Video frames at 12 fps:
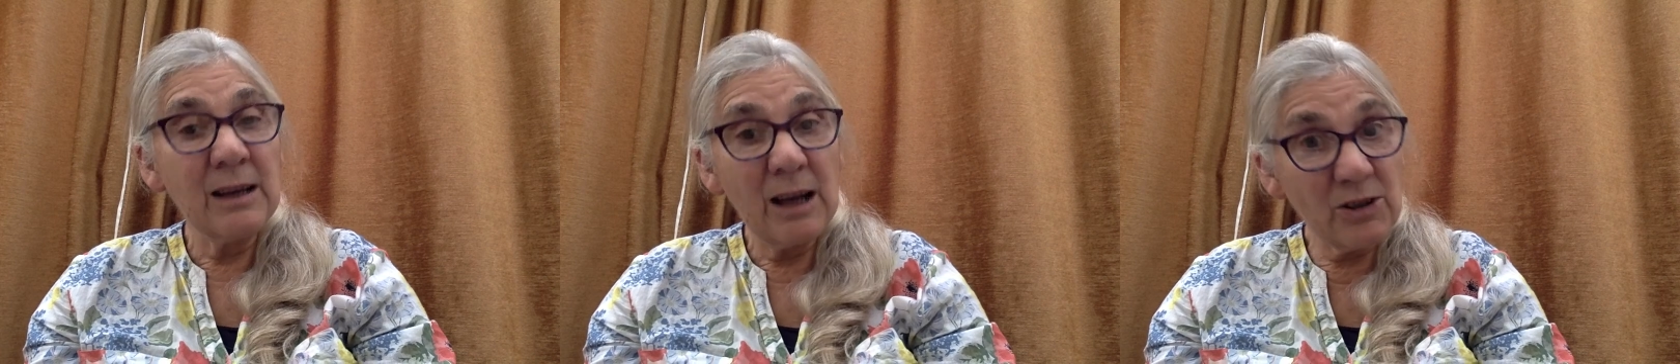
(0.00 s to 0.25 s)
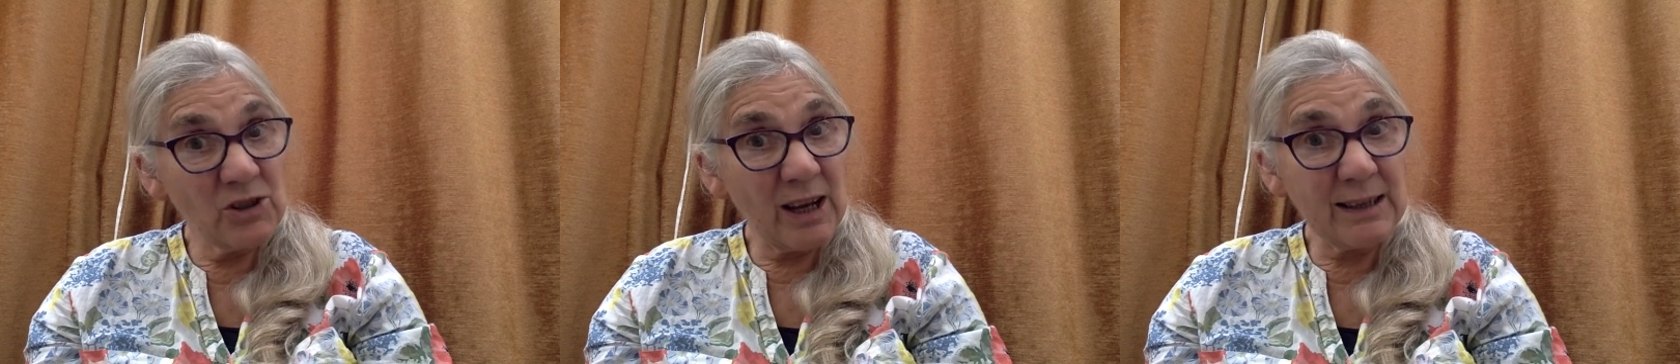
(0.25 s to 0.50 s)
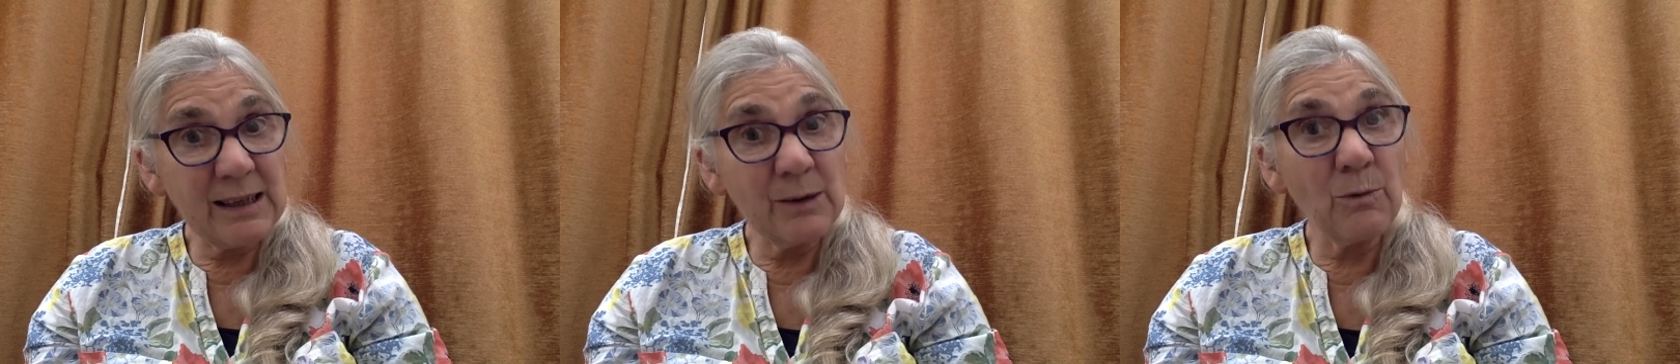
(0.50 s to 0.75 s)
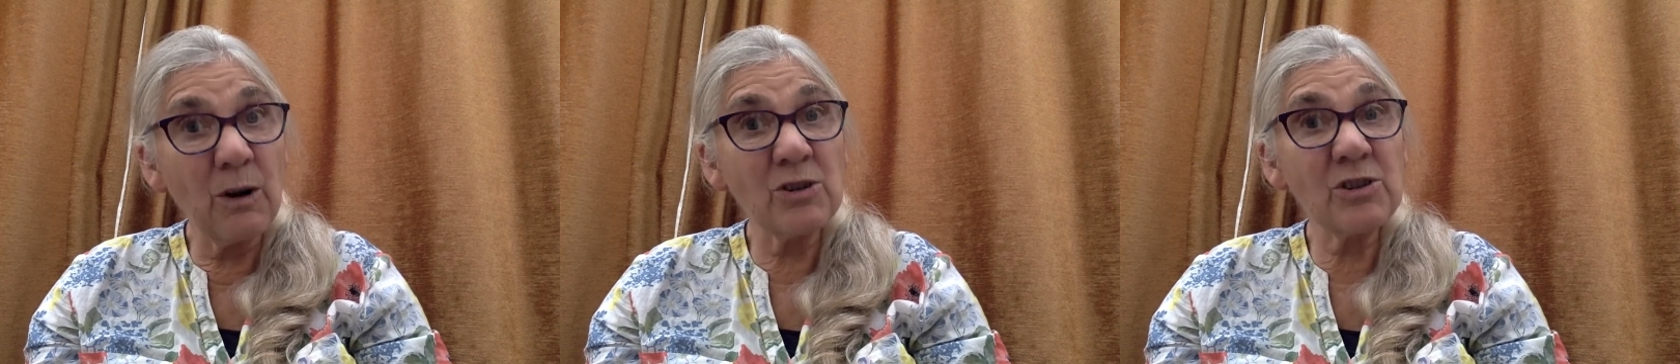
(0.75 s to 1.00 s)
and gently
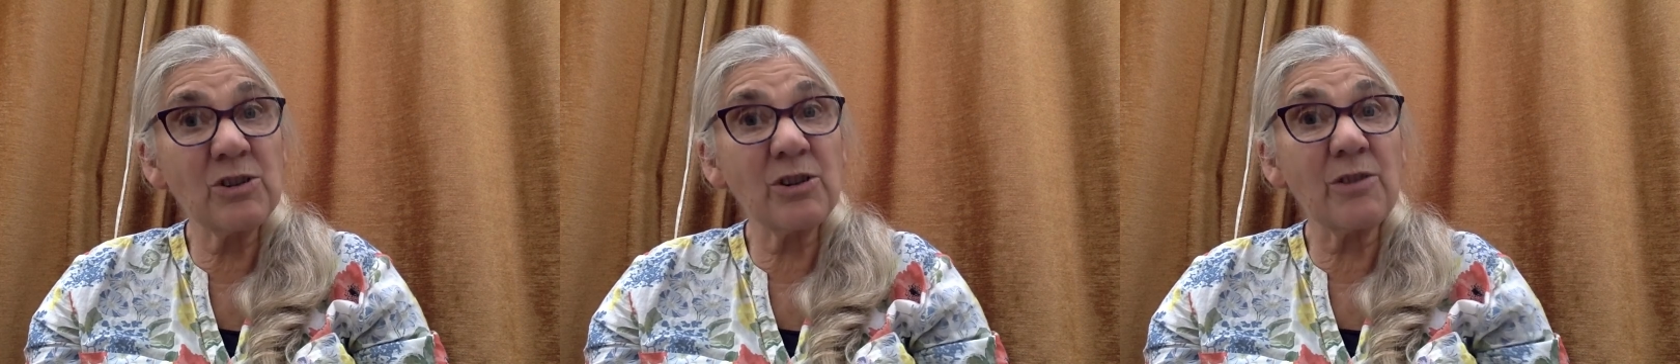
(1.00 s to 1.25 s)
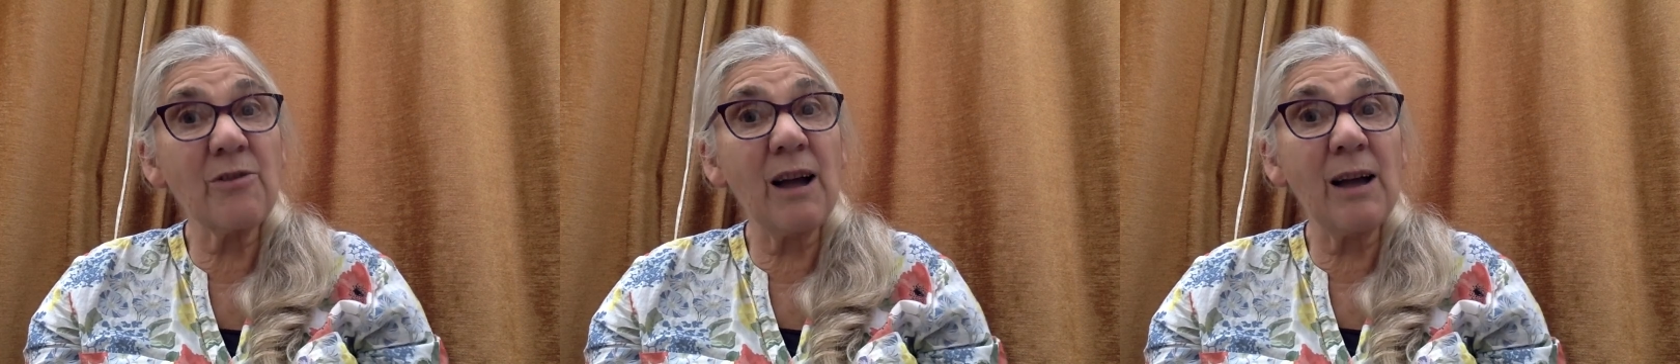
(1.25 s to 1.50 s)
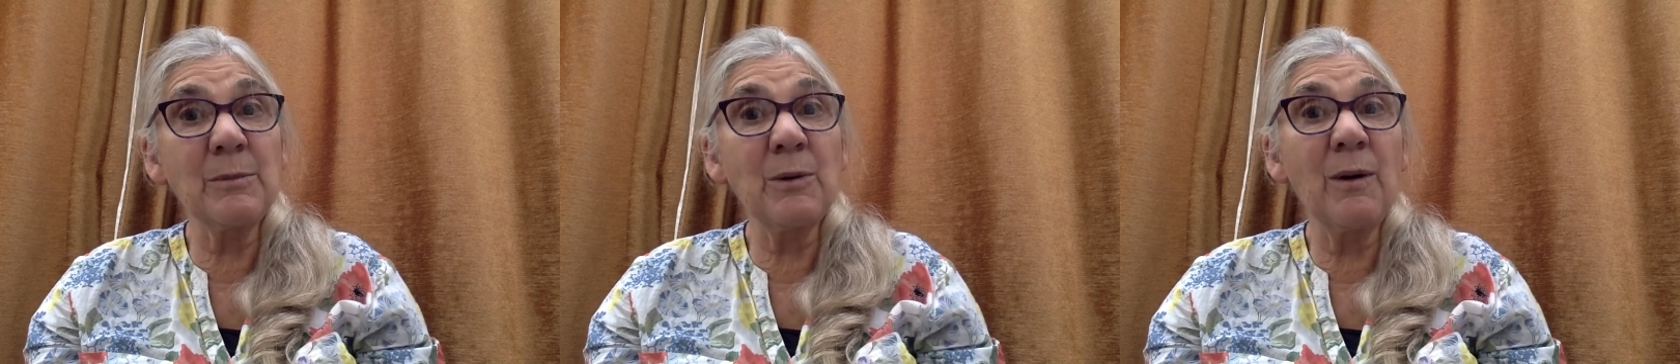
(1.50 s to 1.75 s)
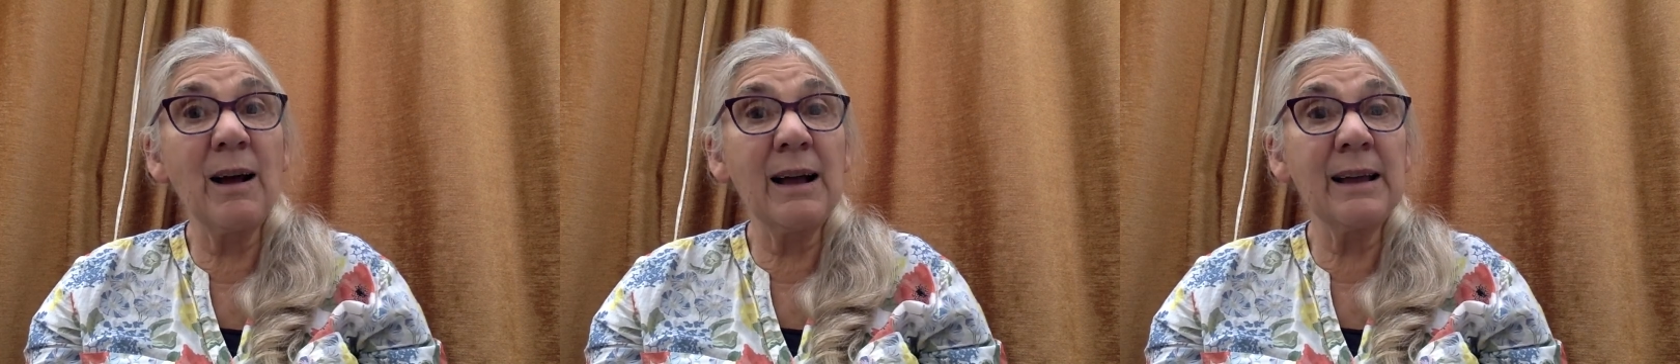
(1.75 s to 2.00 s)
washed the grime
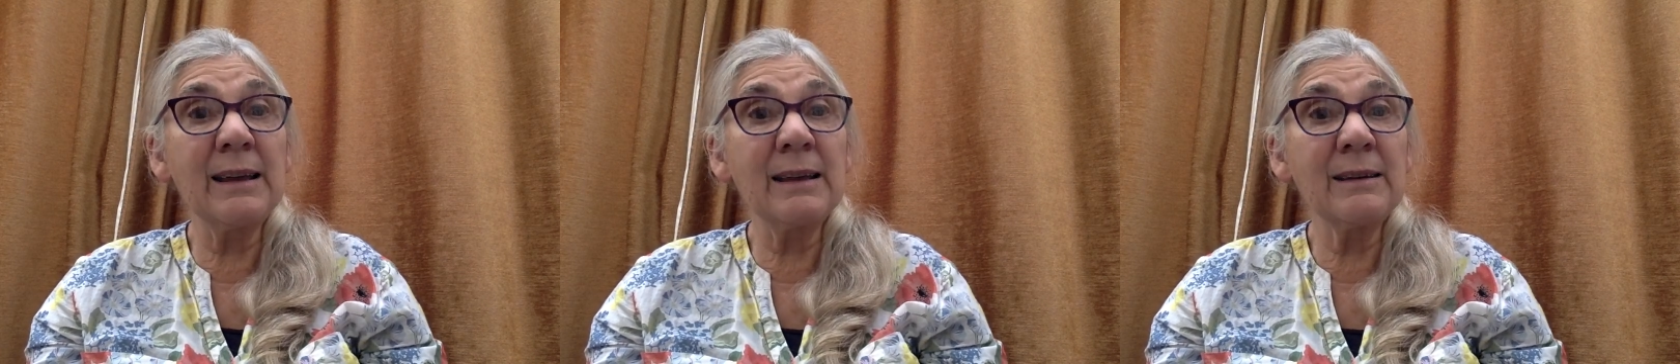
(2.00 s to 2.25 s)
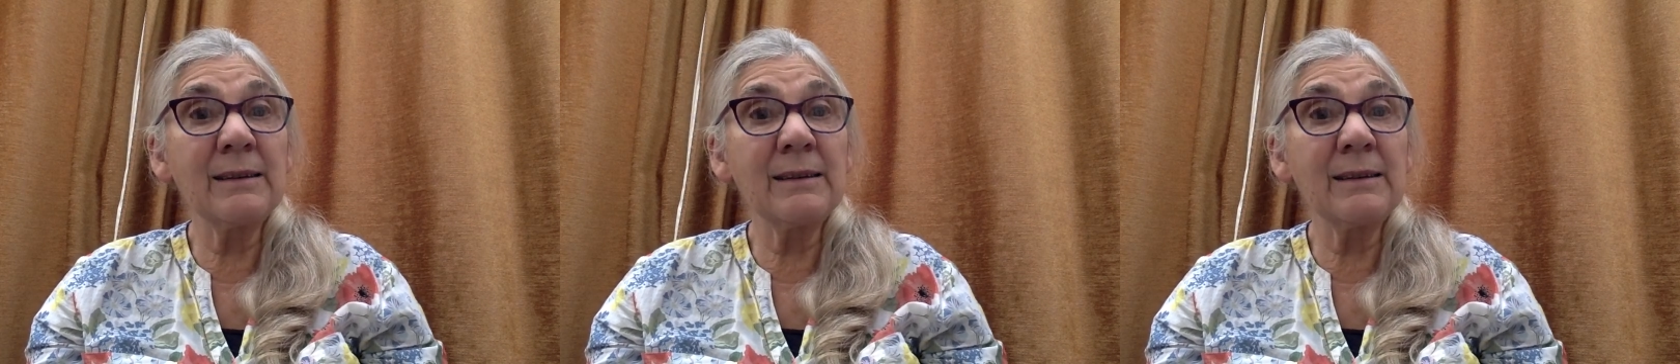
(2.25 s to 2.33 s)
away.